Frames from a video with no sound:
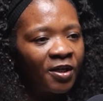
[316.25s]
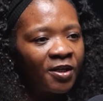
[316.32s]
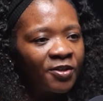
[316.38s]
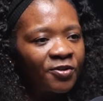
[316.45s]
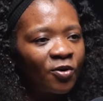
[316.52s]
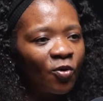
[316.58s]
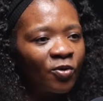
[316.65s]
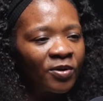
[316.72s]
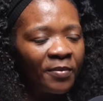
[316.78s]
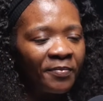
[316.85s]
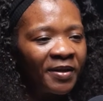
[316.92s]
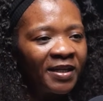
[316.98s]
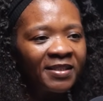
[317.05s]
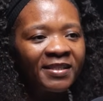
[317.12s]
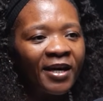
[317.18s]
So the
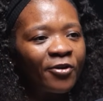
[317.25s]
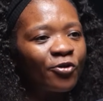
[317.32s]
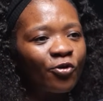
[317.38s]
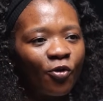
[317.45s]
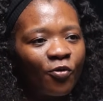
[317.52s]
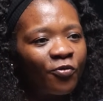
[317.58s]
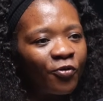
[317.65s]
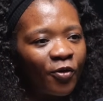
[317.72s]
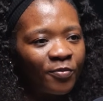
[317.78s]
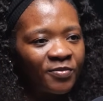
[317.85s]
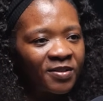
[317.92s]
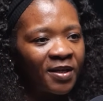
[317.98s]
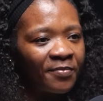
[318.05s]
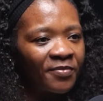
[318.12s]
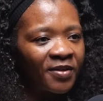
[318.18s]
minute I grow from
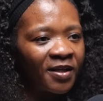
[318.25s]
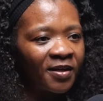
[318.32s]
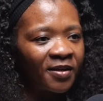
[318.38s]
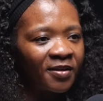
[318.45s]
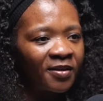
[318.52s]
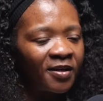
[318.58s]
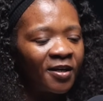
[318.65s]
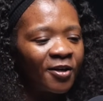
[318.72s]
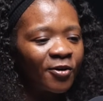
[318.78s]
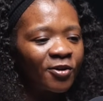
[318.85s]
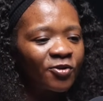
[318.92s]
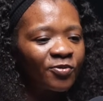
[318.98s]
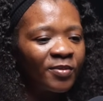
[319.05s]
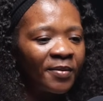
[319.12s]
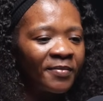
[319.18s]
something,
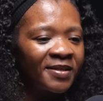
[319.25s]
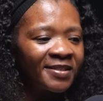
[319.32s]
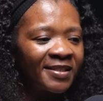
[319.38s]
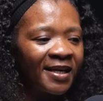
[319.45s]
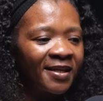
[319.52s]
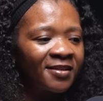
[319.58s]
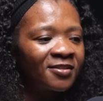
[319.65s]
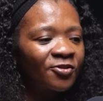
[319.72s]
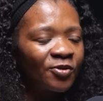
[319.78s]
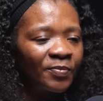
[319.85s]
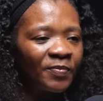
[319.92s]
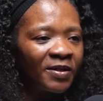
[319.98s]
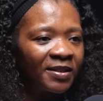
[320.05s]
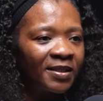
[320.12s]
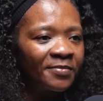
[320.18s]
because remember, cycles
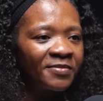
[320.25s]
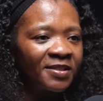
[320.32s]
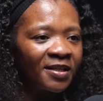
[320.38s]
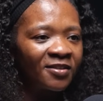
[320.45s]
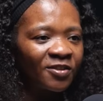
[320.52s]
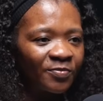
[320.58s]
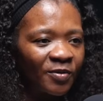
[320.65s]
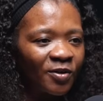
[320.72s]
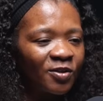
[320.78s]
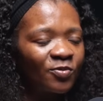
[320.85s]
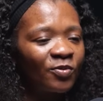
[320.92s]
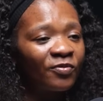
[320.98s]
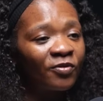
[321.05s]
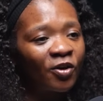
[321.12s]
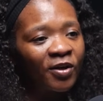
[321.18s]
repeat themselves because
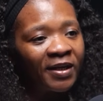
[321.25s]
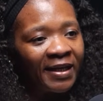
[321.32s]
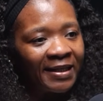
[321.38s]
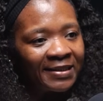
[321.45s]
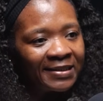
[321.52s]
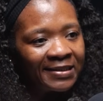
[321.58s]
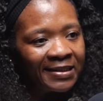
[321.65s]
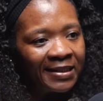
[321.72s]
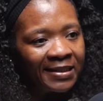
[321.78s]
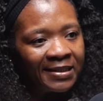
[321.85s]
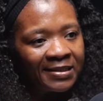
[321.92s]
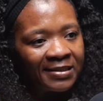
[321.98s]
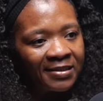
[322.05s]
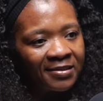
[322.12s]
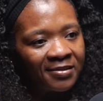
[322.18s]
we've not learned the
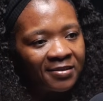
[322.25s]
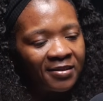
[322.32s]
lessons.